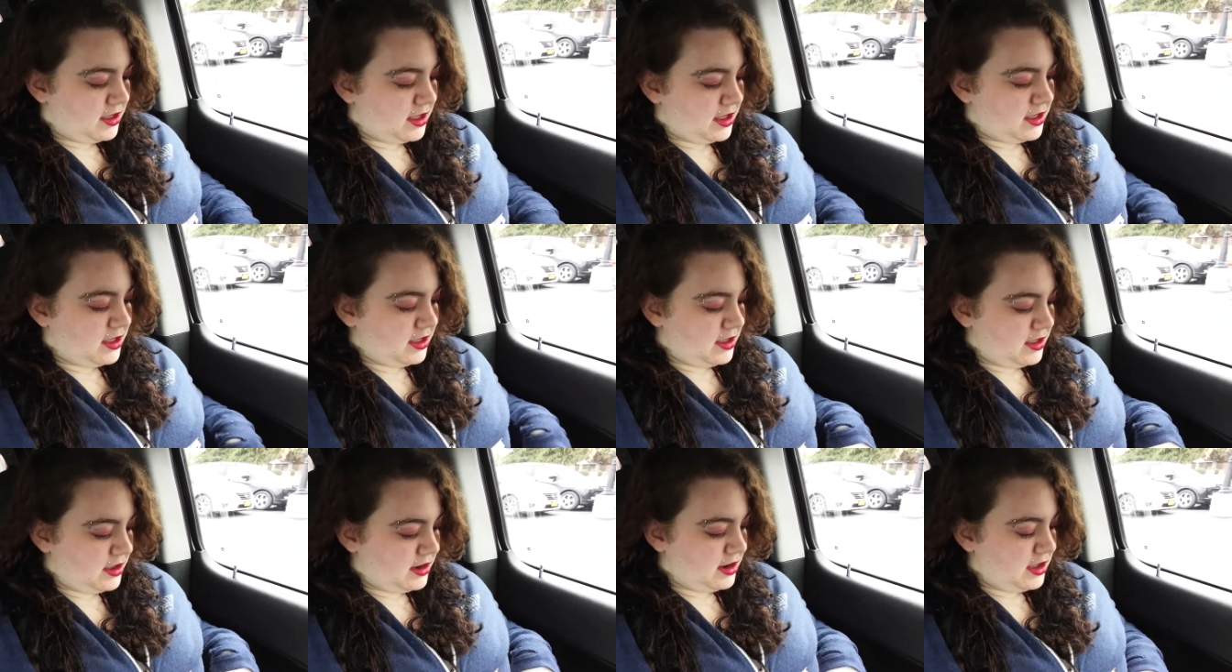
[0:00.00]

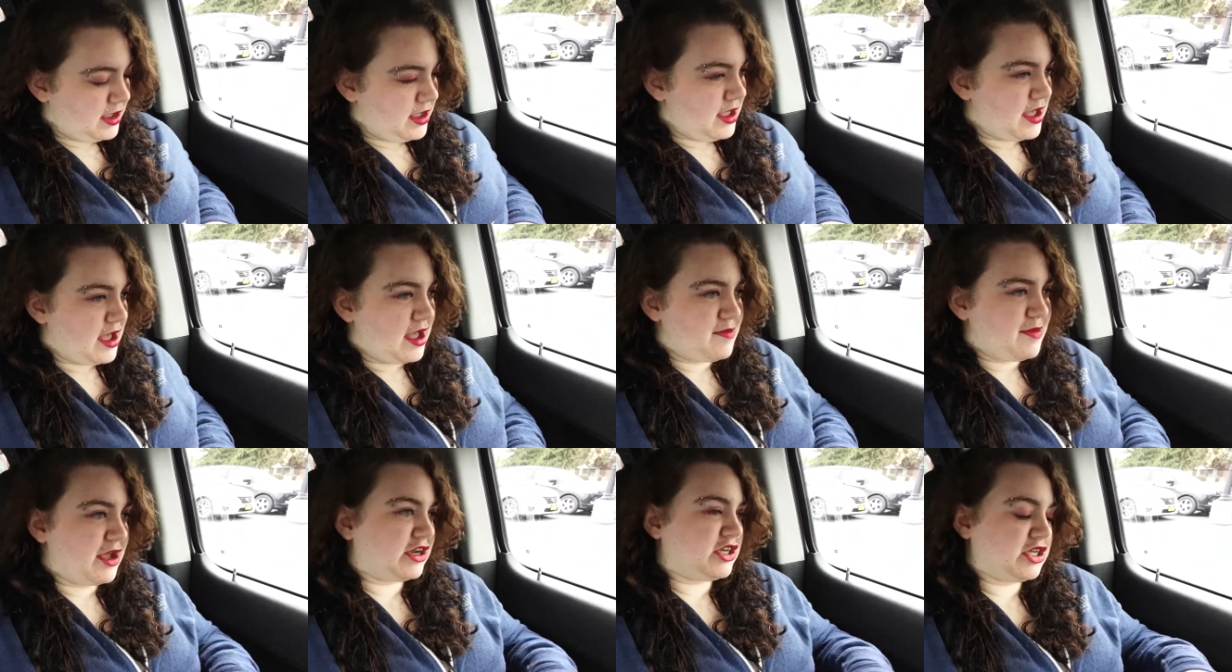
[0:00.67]
And yeah,
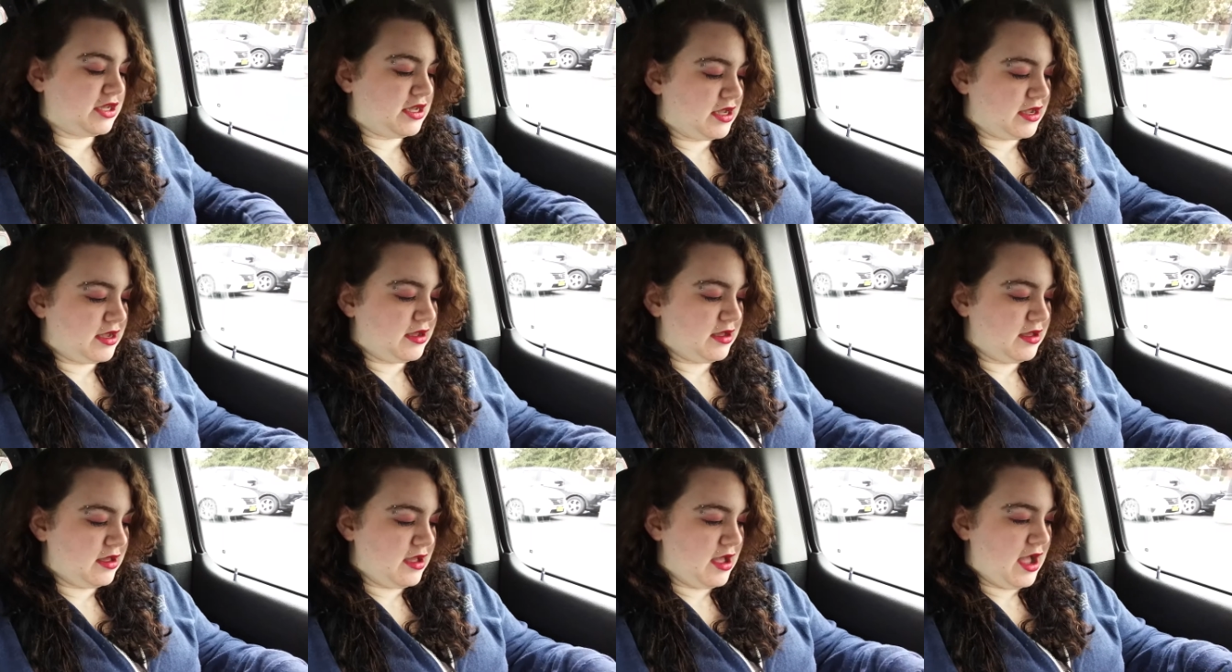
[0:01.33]
I'm
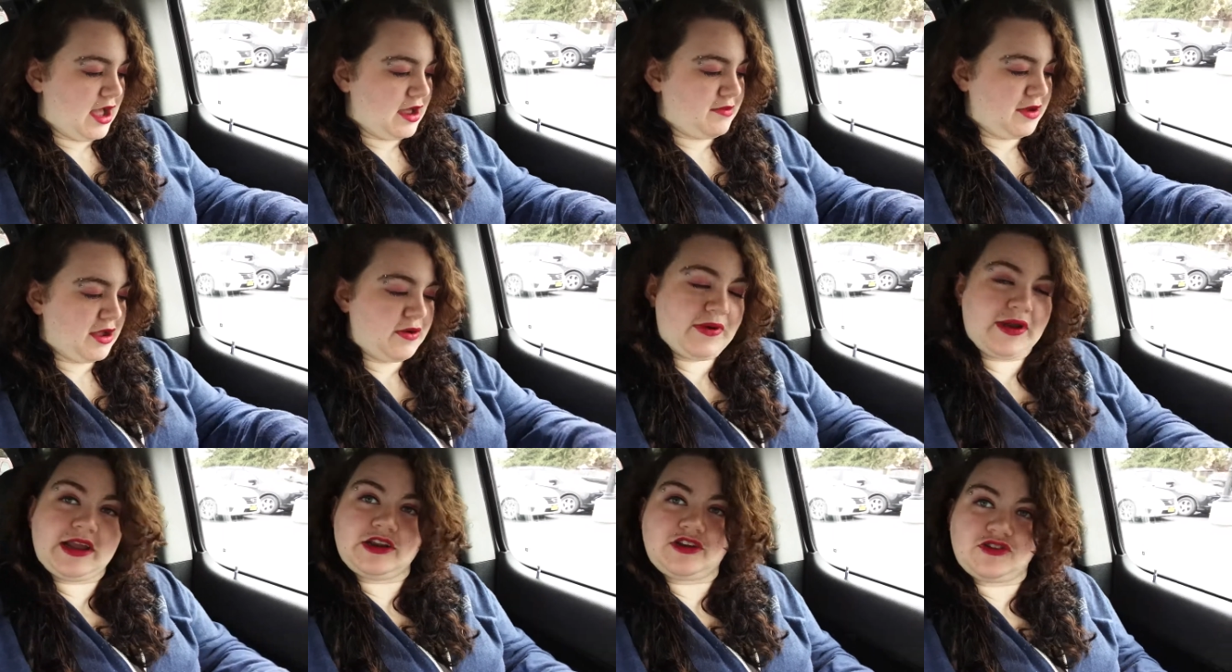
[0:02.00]
actually on my
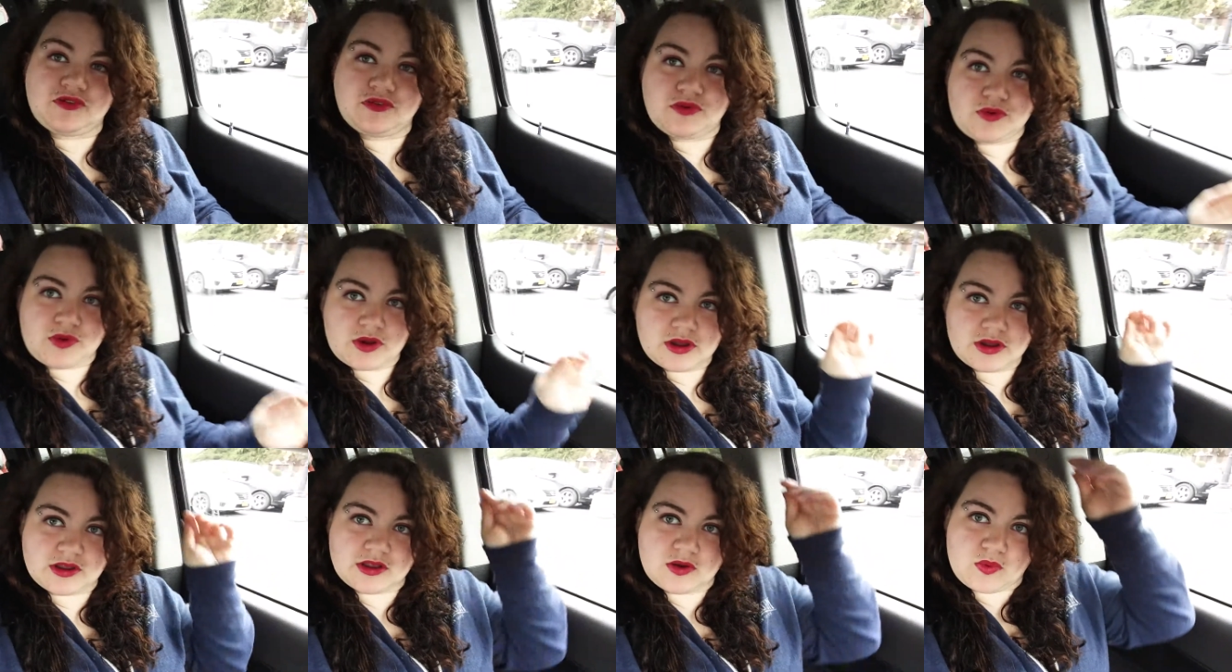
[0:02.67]
way to
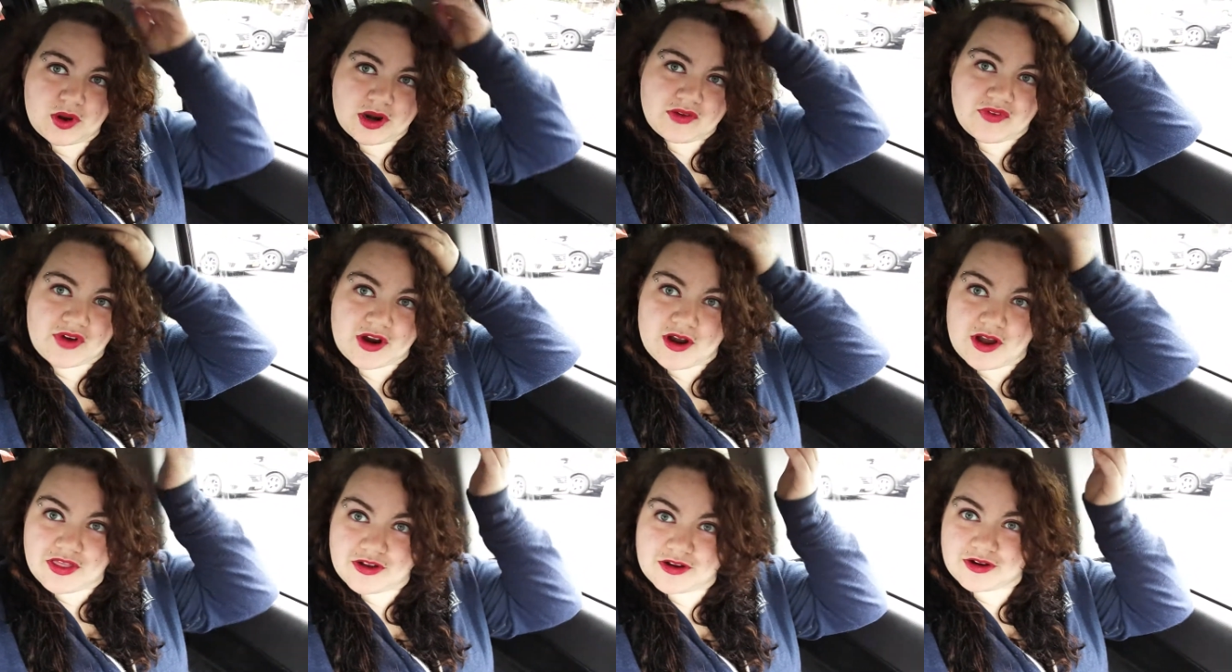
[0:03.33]
one of
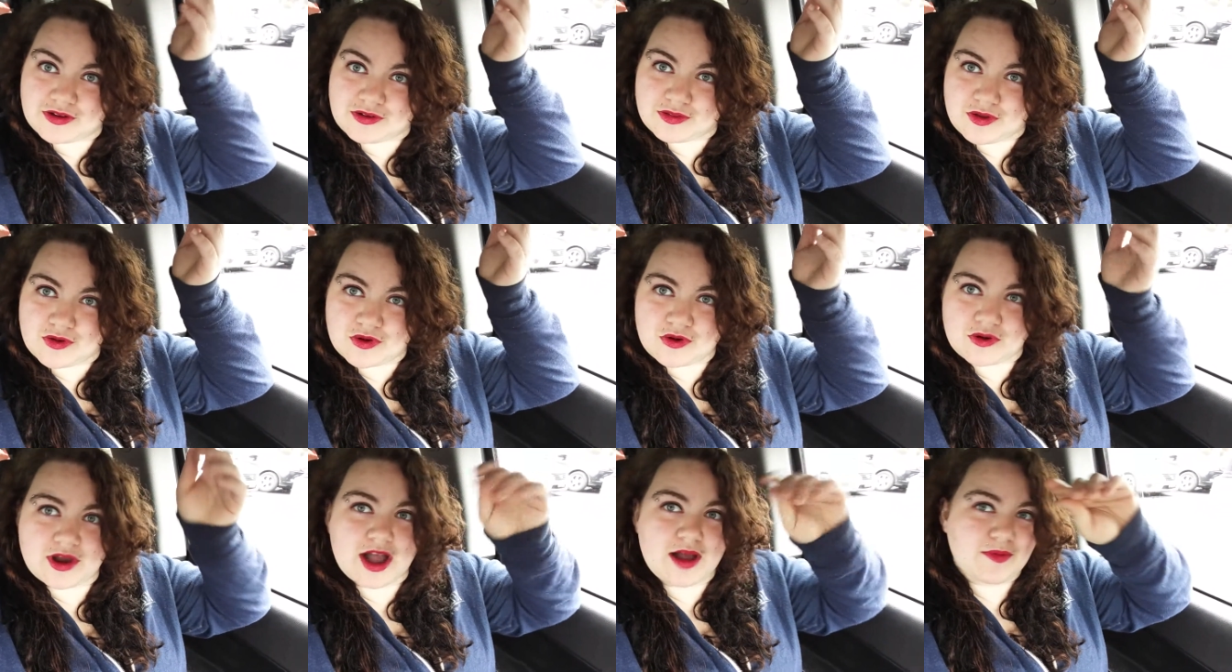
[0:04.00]
our other
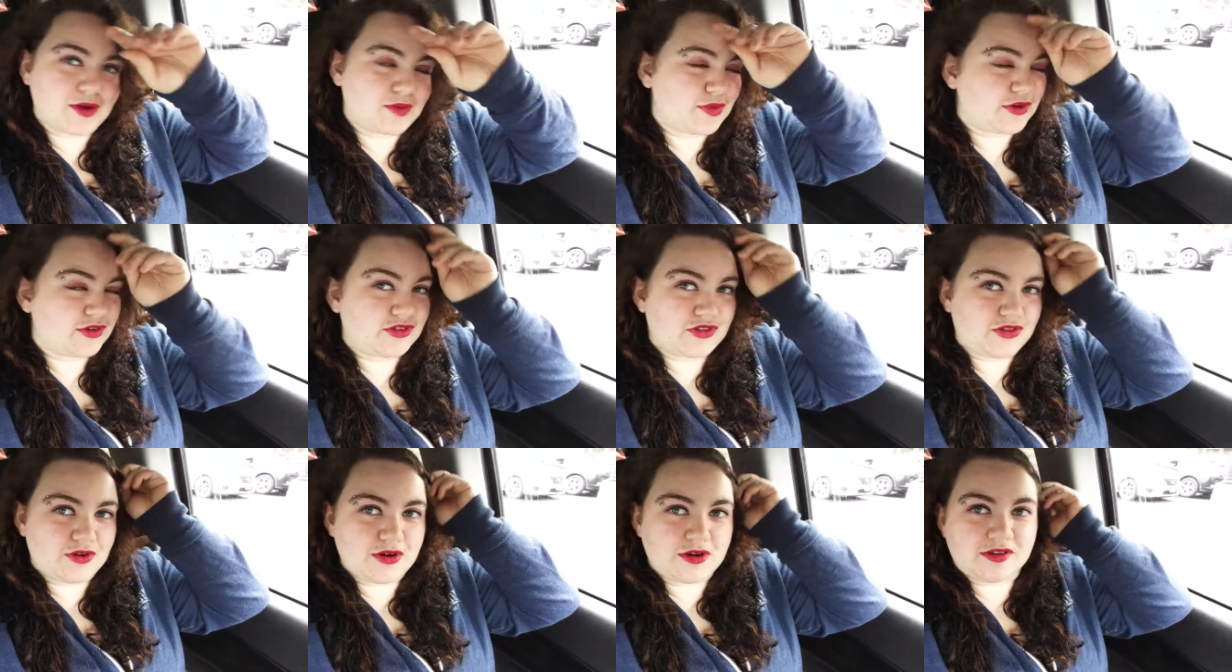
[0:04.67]
local comic book
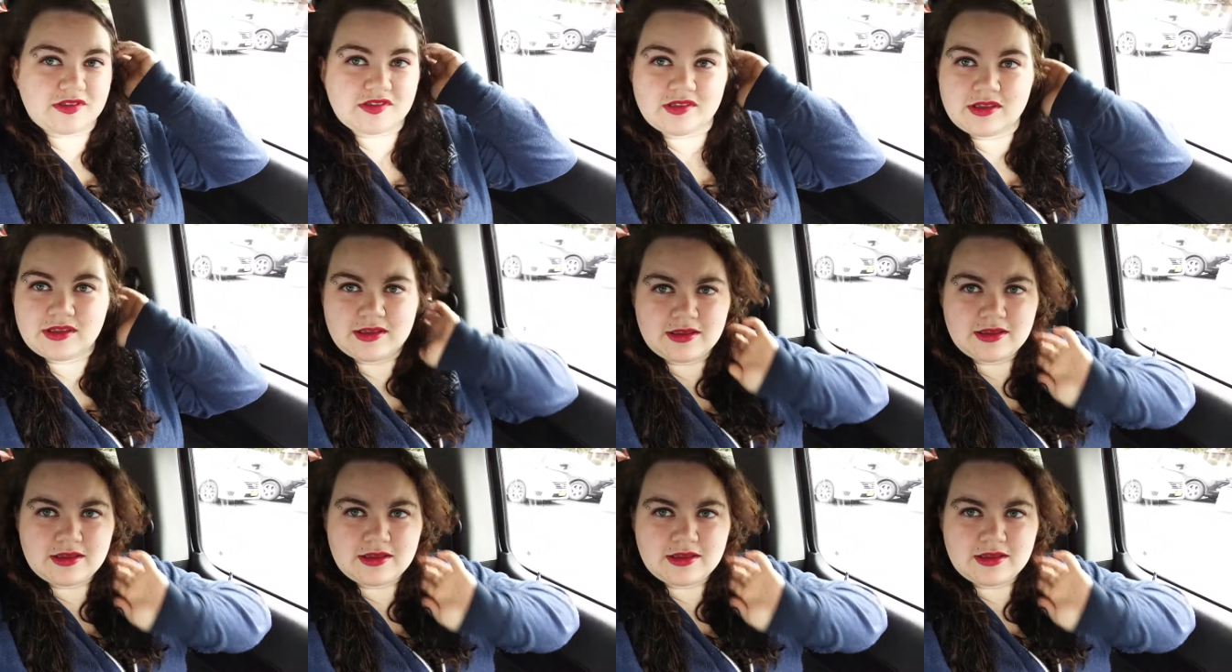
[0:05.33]
stores.